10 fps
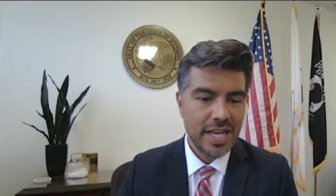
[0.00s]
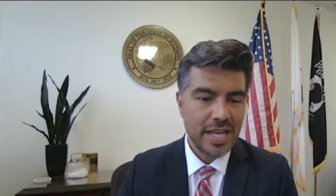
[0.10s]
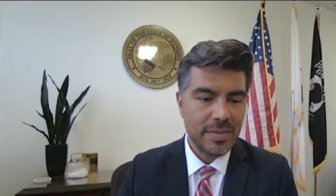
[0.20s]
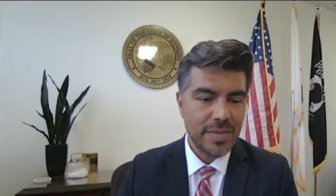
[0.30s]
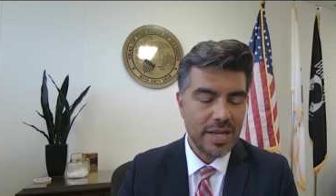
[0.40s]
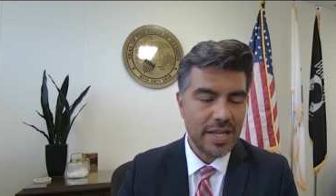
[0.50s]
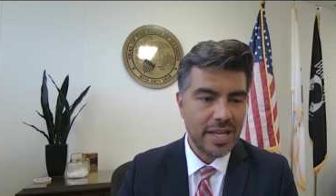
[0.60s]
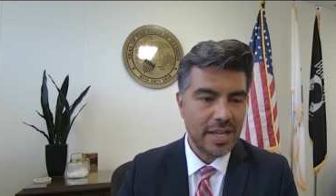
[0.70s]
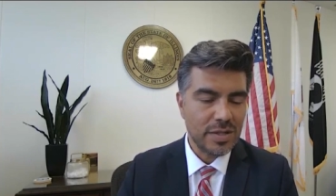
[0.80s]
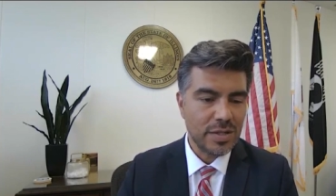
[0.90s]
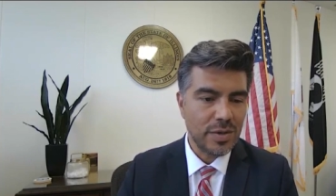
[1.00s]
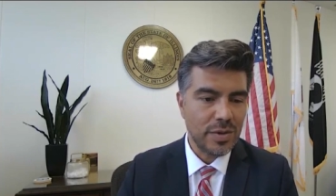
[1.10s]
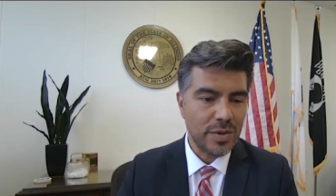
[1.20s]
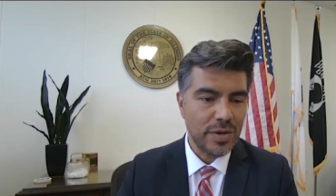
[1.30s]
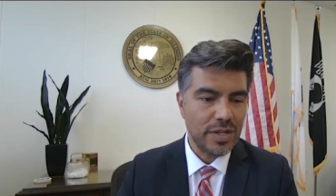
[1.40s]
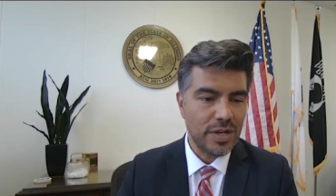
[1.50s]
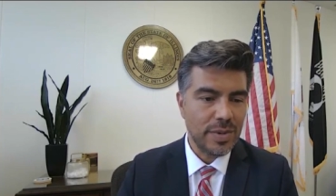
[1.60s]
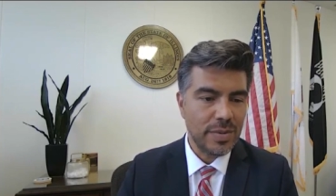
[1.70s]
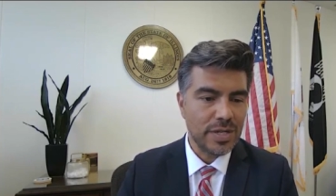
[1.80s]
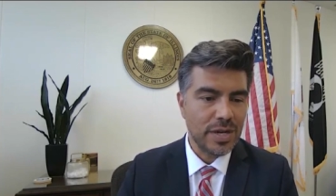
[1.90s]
I also, earlier we